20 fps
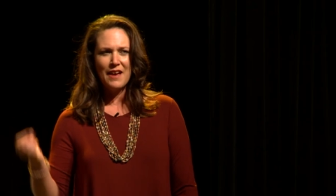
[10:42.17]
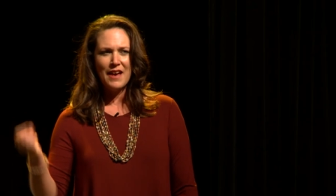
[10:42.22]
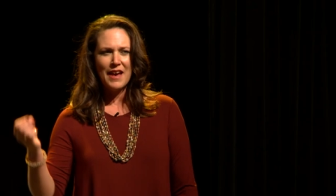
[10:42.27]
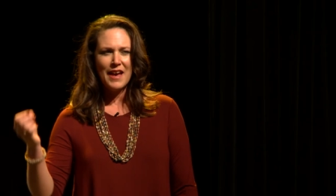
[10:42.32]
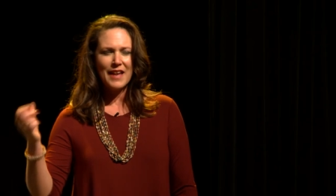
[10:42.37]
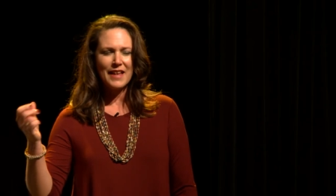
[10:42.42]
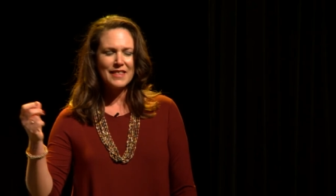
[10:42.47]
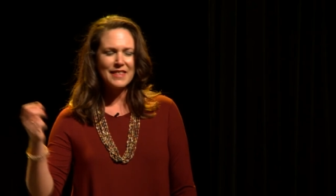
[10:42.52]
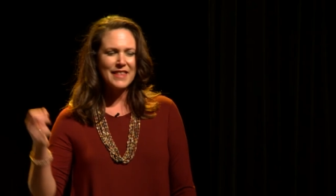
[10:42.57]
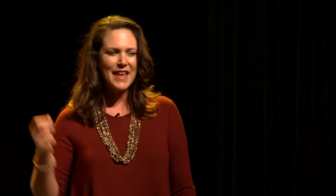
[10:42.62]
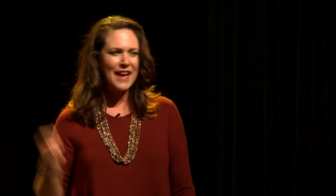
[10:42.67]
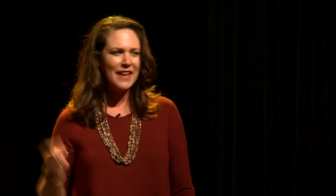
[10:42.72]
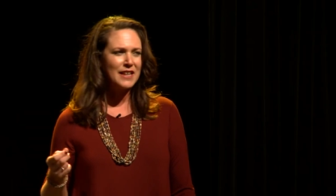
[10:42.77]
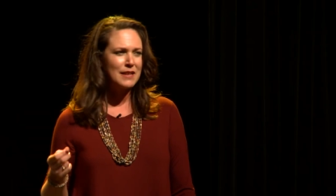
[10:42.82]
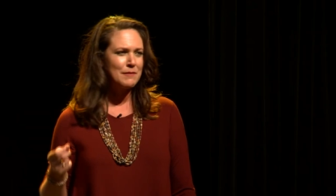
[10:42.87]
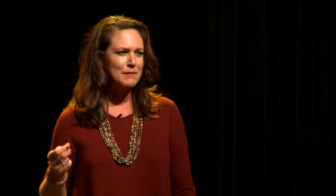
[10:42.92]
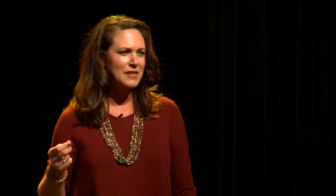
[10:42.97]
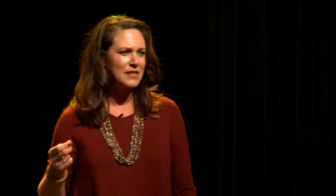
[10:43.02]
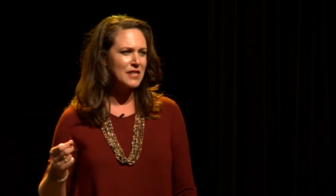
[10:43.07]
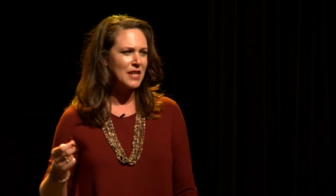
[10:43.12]
And that
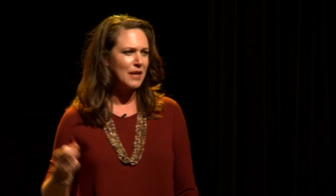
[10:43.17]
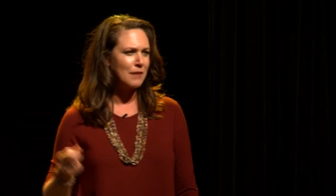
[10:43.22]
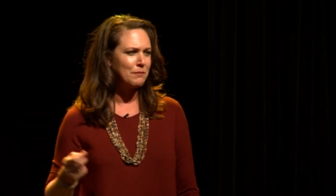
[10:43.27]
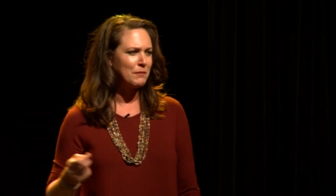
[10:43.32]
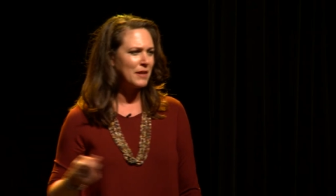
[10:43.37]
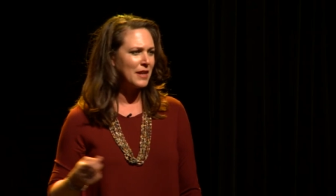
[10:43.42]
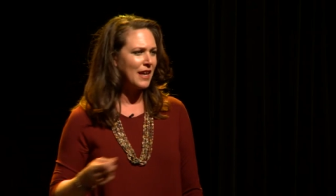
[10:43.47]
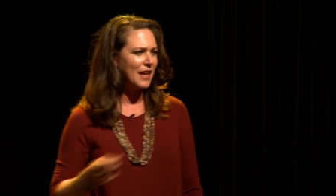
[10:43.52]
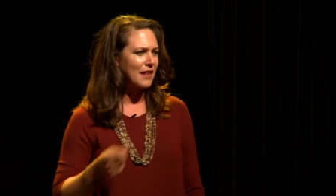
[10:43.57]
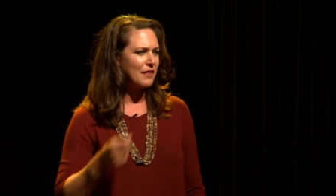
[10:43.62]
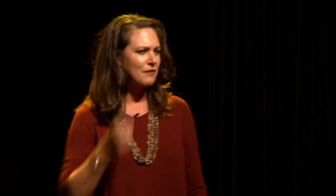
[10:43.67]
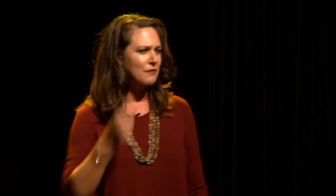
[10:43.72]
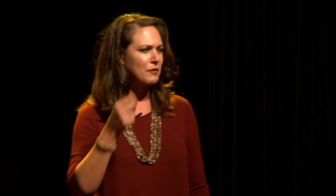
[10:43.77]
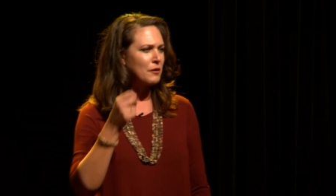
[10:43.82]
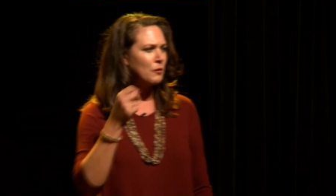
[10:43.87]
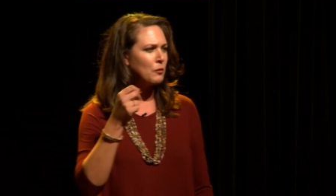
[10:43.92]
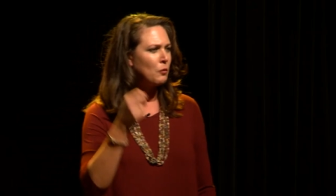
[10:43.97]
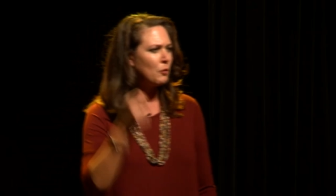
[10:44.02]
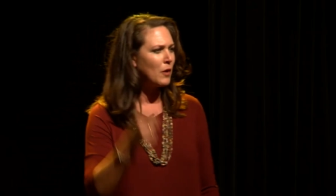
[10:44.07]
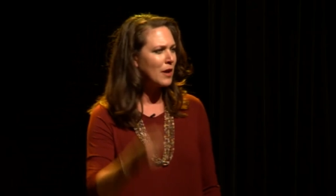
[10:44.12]
image helped me get
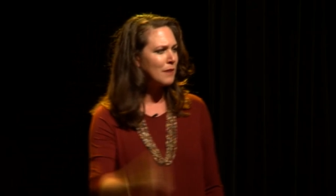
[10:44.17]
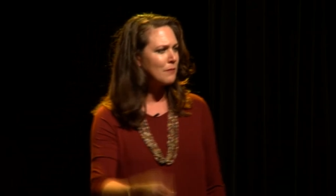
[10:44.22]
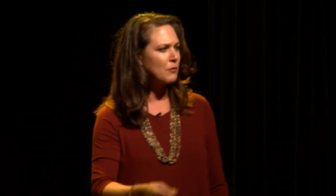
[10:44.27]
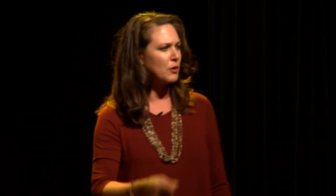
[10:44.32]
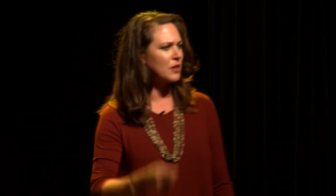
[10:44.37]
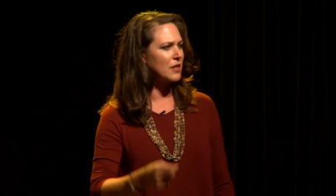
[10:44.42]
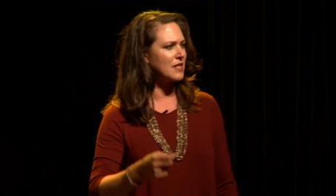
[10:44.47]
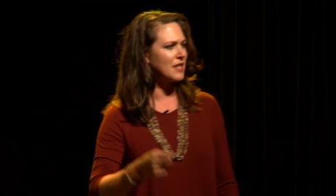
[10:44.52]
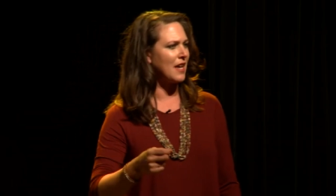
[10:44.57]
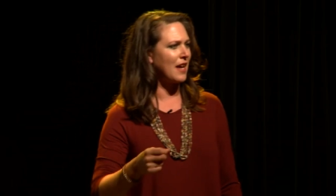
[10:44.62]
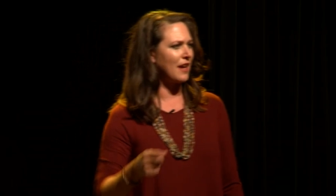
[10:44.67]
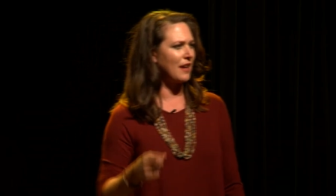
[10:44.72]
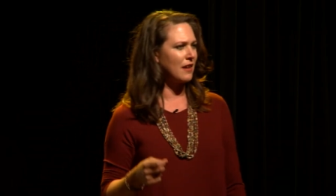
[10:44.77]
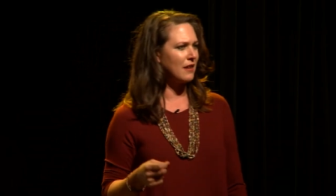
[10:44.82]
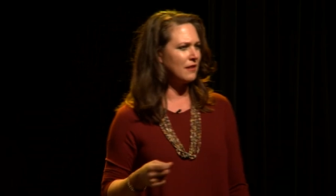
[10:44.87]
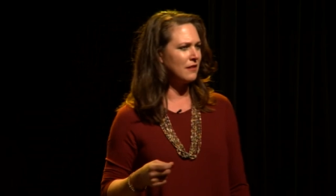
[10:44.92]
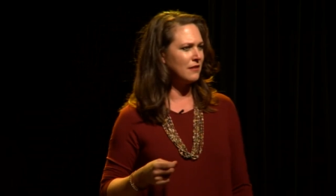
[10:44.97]
through one more day,